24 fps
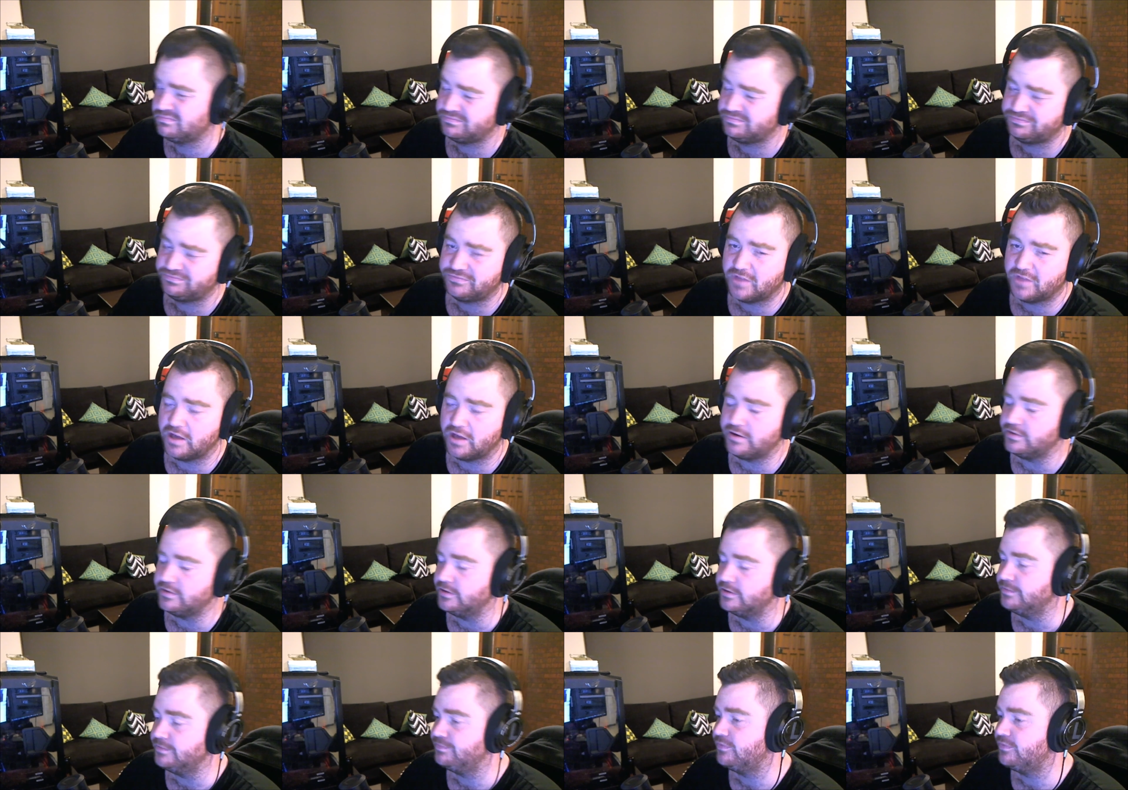I don't know,
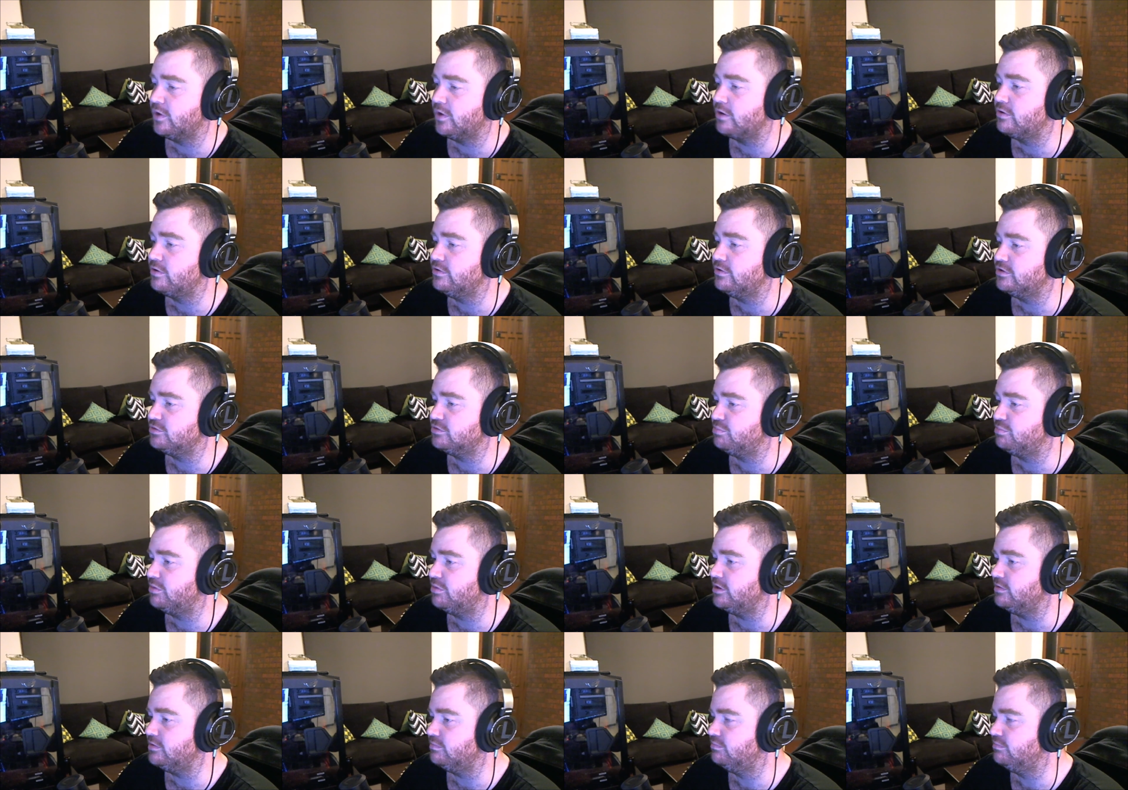I could just be
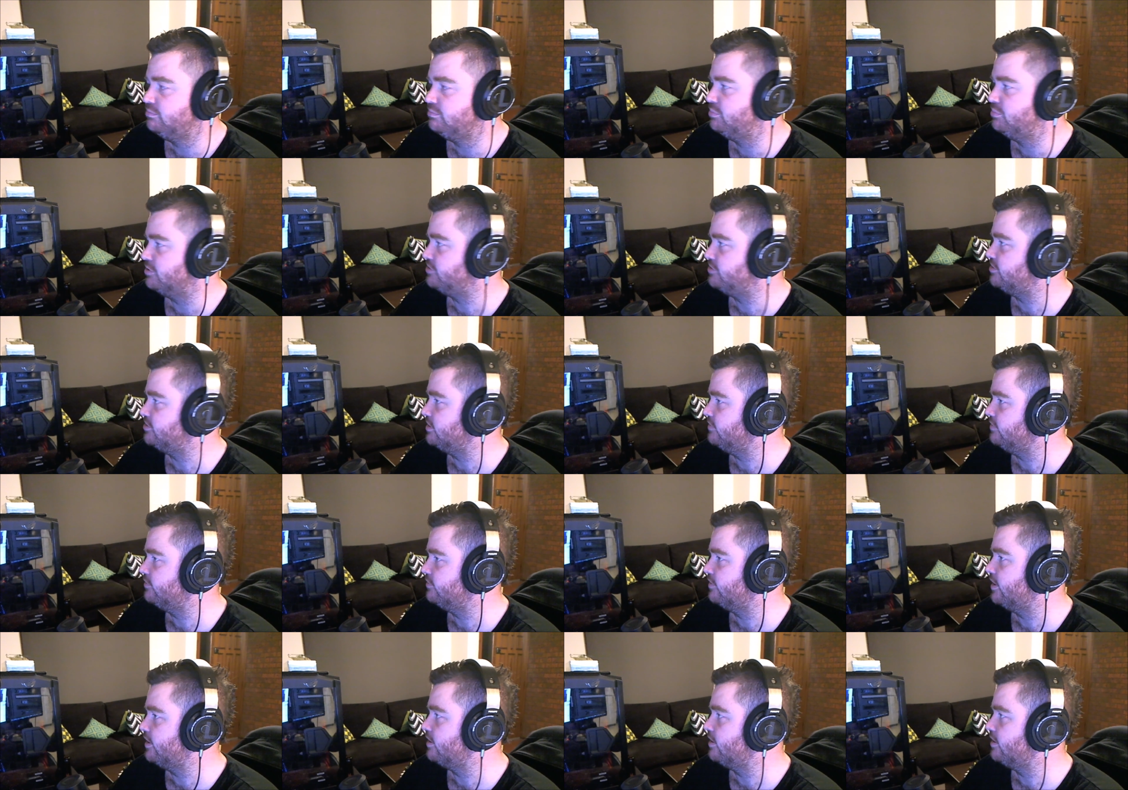perceiving that, it